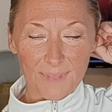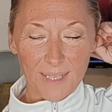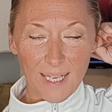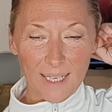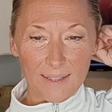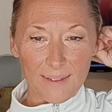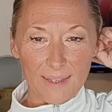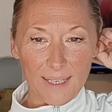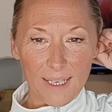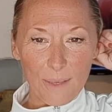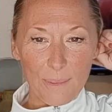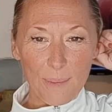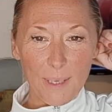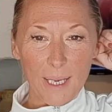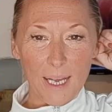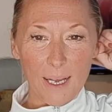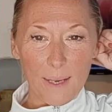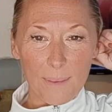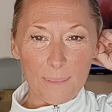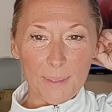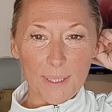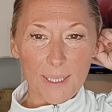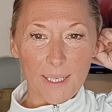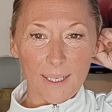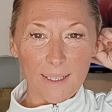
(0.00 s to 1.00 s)
And they'll be
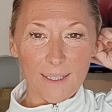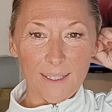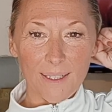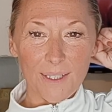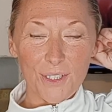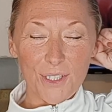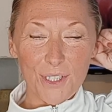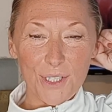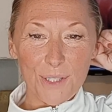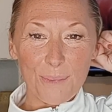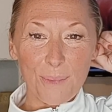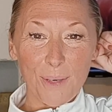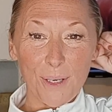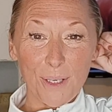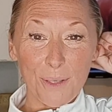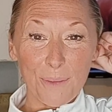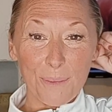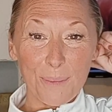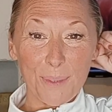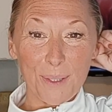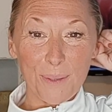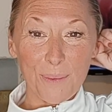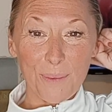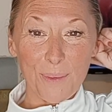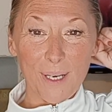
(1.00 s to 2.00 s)
happening. You just might not
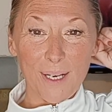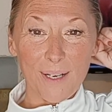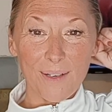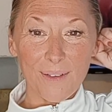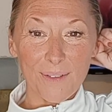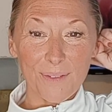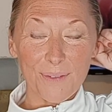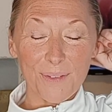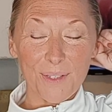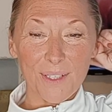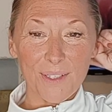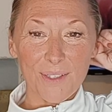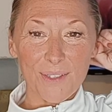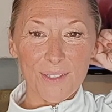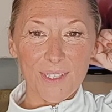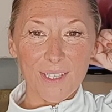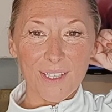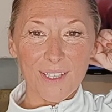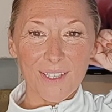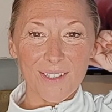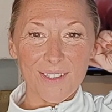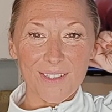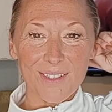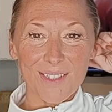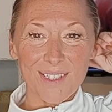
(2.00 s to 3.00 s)
be aware of those
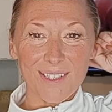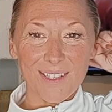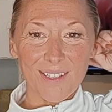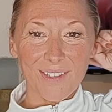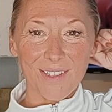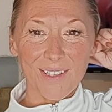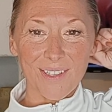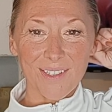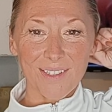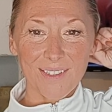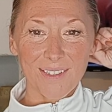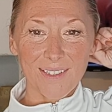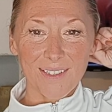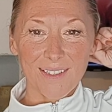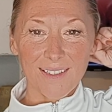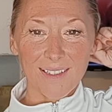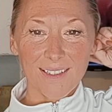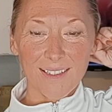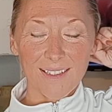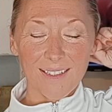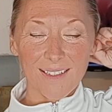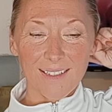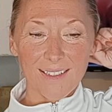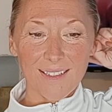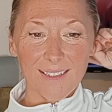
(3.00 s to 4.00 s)
cues. So
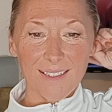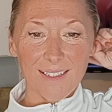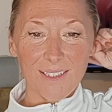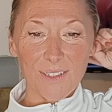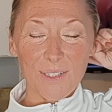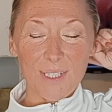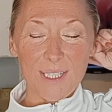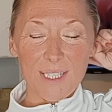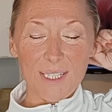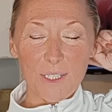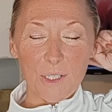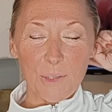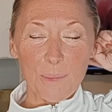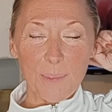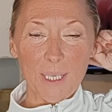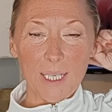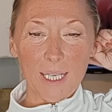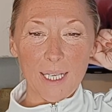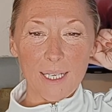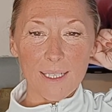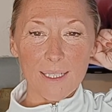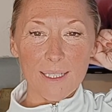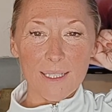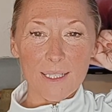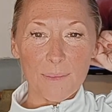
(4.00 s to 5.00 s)
you'll still be
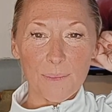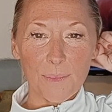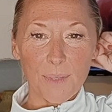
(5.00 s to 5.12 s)
getting some